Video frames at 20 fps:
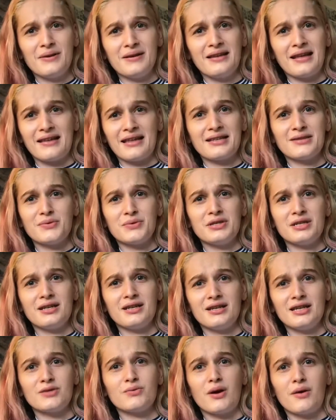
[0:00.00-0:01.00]
Like, that's
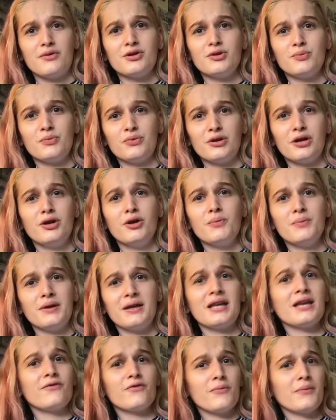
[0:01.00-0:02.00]
ridiculous. Why would you put in your billing
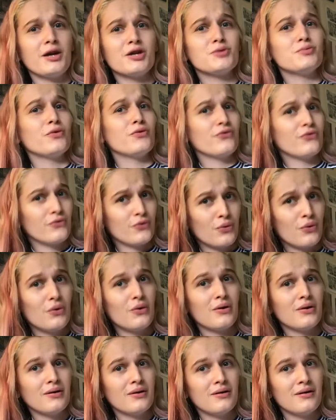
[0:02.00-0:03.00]
information before?
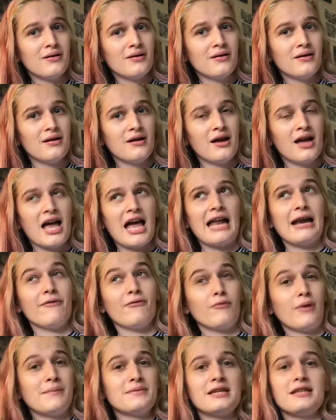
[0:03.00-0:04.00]
And if
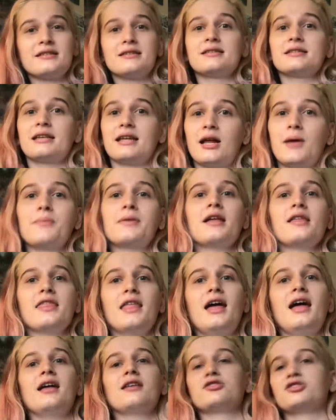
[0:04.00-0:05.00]
websites are set up like
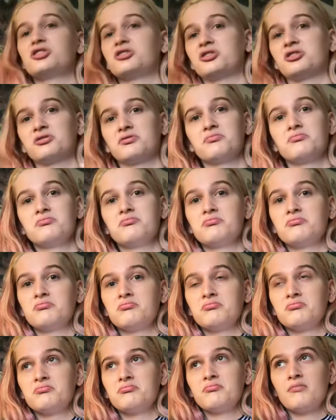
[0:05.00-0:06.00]
that,
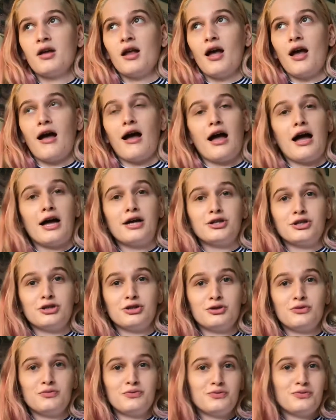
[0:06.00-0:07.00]
I just
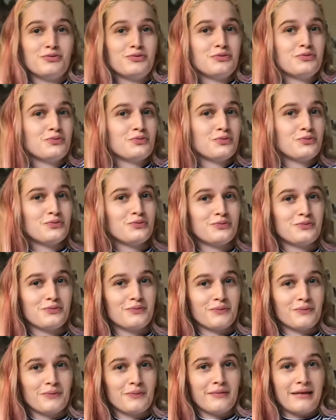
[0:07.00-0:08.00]

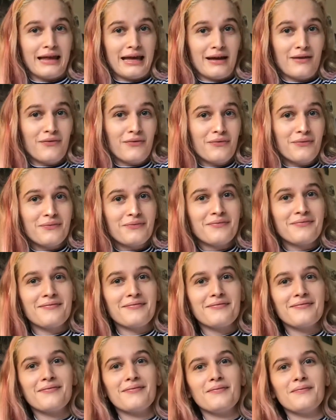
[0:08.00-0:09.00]
leave.
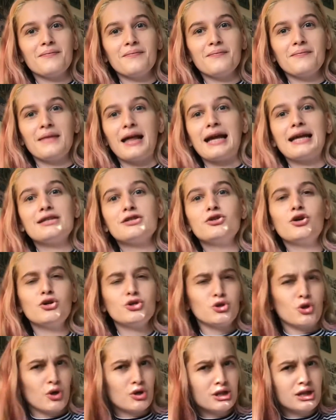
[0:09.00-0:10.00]
Like, it's not
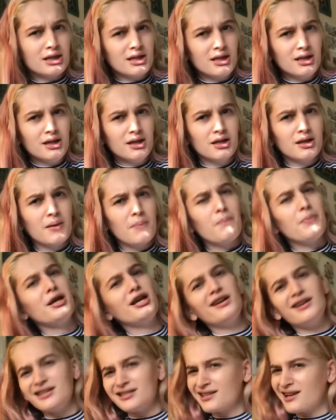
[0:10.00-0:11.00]
dodgy, but it
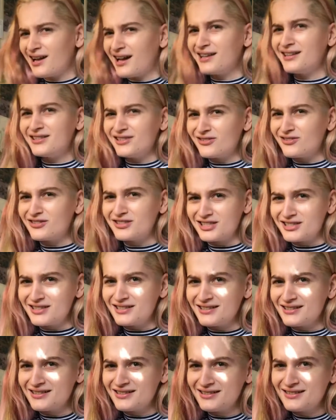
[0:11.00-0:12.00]
is kind of dodgy,
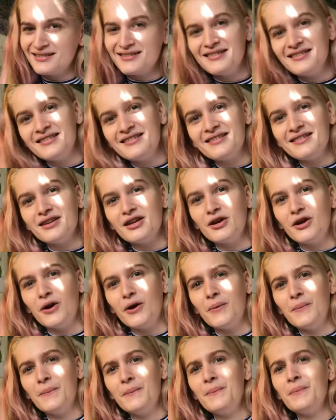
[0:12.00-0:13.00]
you know?
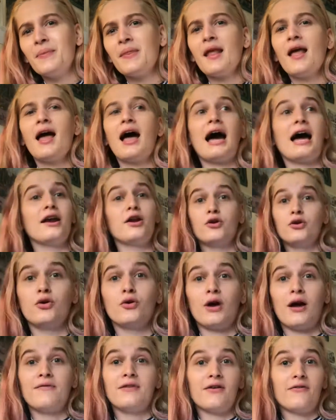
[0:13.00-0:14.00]
I don't
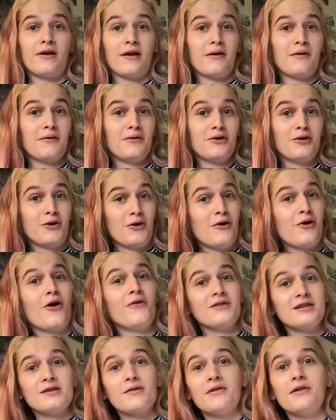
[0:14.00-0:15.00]
I've never,
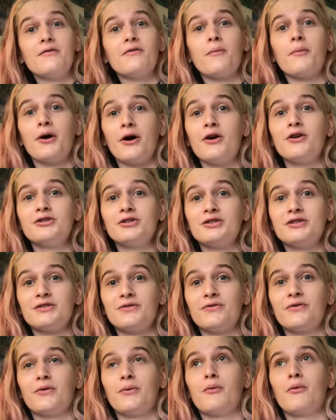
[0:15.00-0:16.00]
obviously I've never purchased
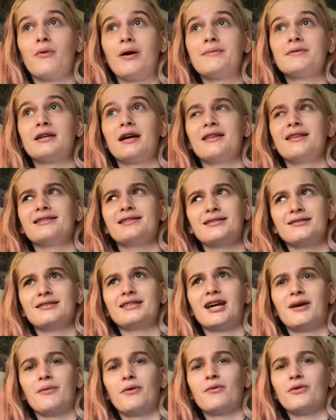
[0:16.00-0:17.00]
from a website that didn't
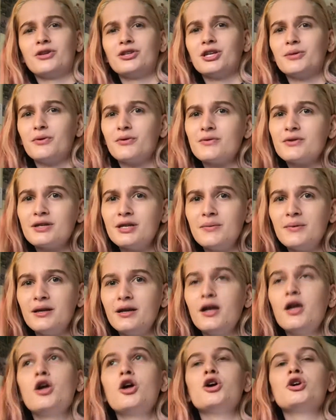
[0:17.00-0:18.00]
tell me what the shipping was going to be,
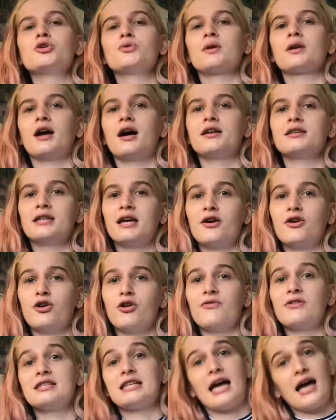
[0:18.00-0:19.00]
so I can't tell you if
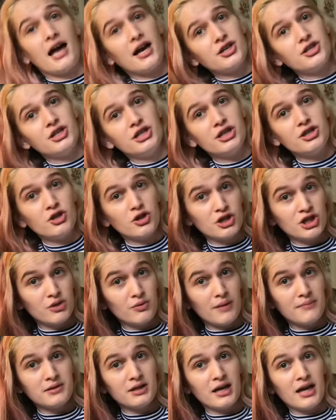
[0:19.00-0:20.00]
it's actually a dodgy
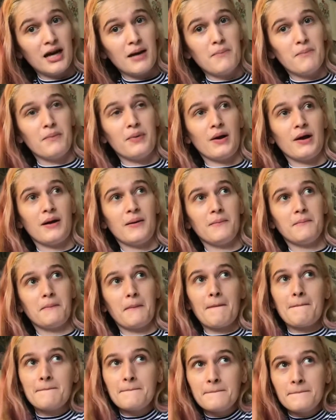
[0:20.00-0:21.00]
website, but
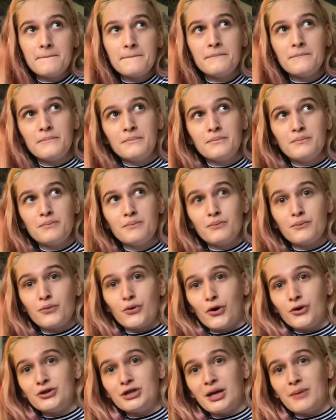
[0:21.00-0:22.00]

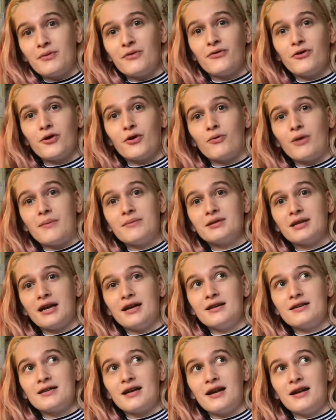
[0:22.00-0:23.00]
pro tip if you're a website
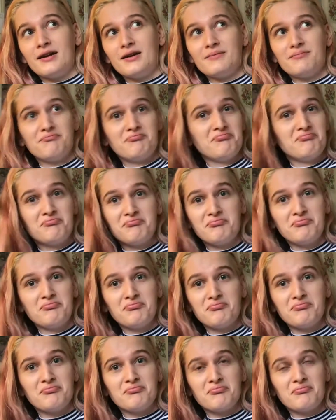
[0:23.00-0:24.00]
designer,
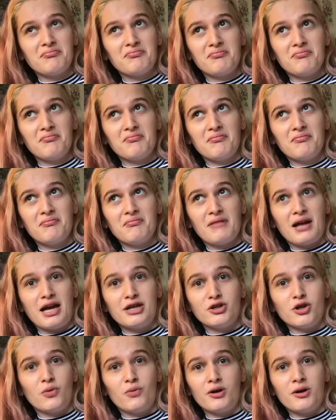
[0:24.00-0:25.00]
I
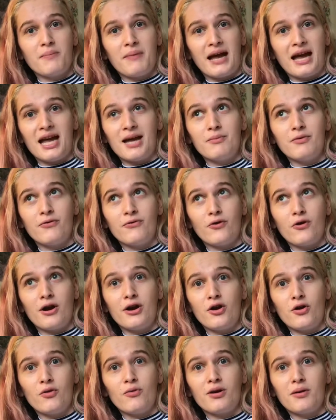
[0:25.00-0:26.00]
don't want to pay before I
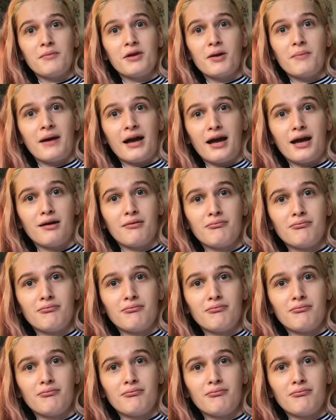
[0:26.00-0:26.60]
know what I'm going to pay.